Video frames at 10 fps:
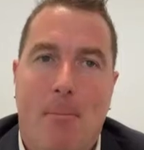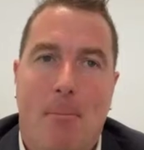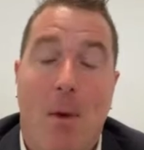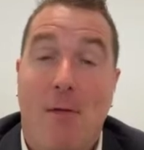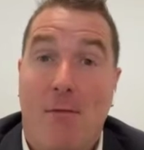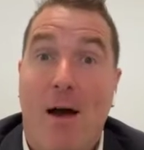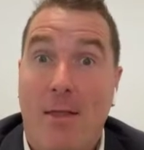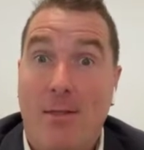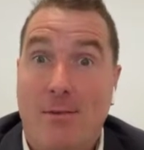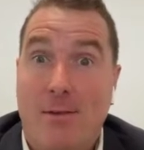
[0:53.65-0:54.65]
my
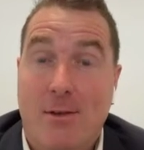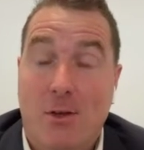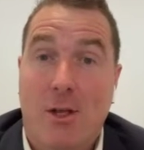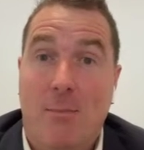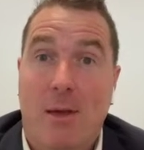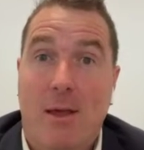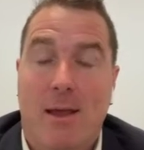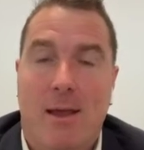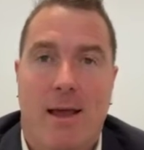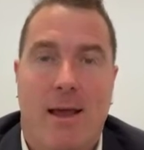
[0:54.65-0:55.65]
father's a
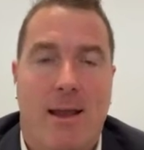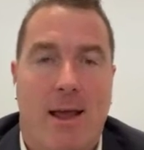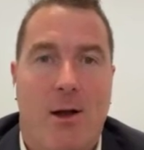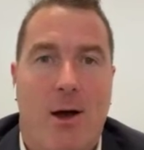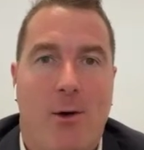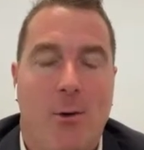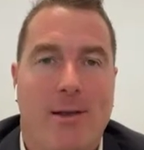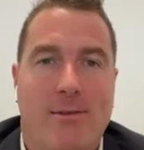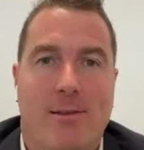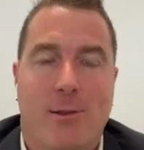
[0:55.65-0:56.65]
GP, and I
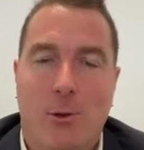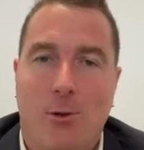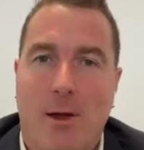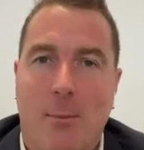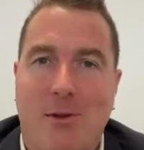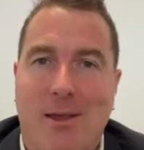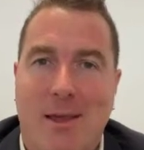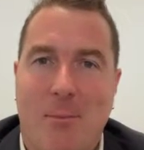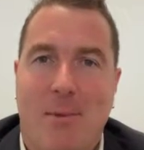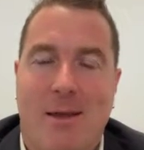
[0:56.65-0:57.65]
always looked up to
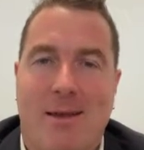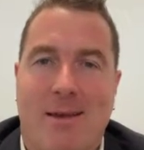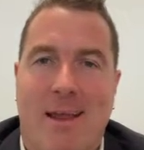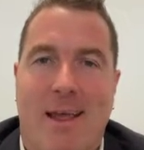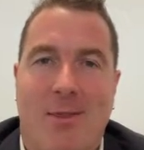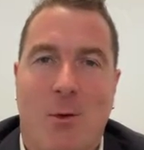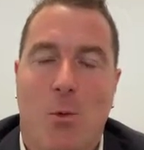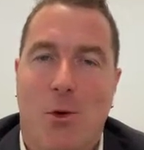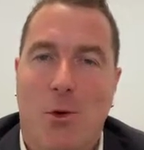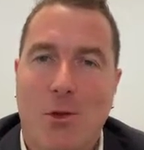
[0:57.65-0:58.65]
him and the
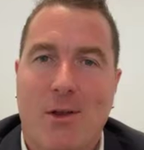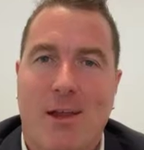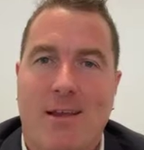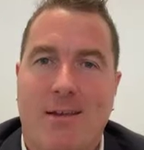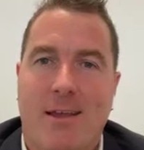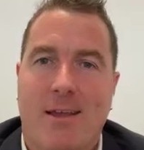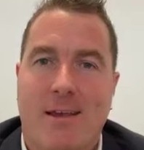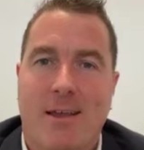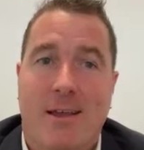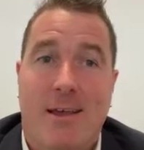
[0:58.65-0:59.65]
work that he did.
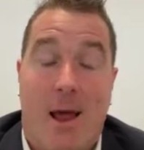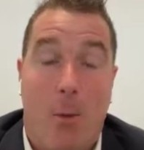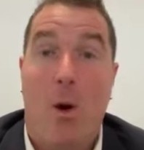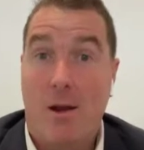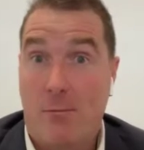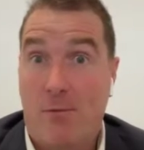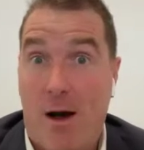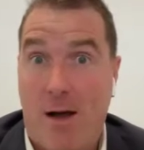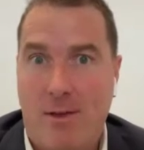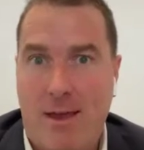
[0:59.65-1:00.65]
I'm one of
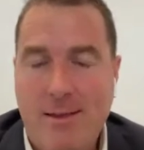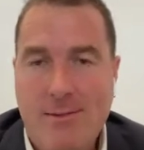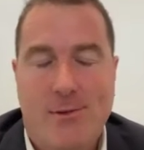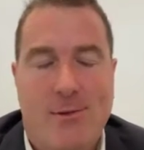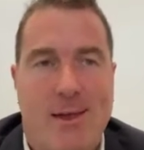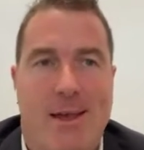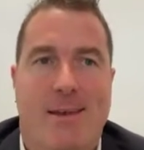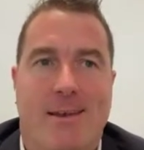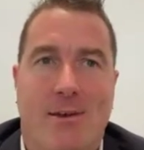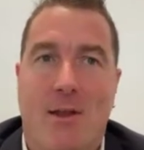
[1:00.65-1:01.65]
five kids,
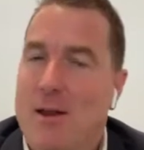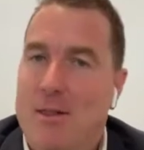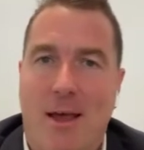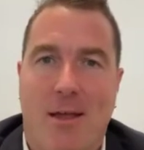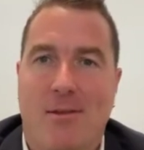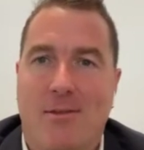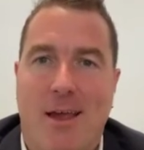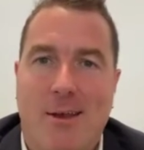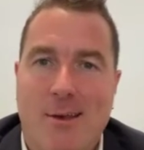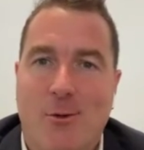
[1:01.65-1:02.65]
and none of the others
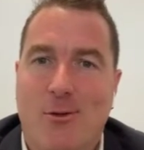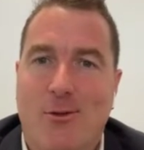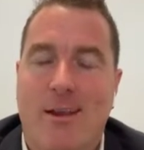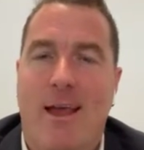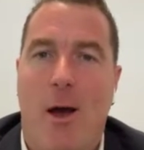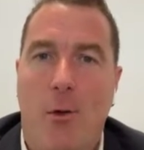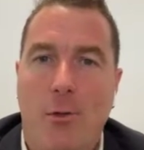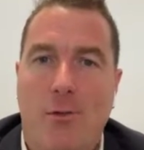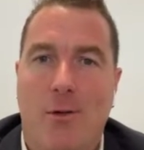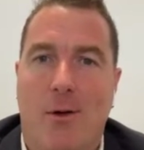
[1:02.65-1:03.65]
had an interest in health.
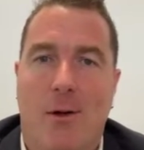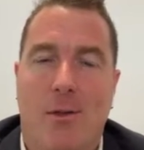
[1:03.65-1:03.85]
So I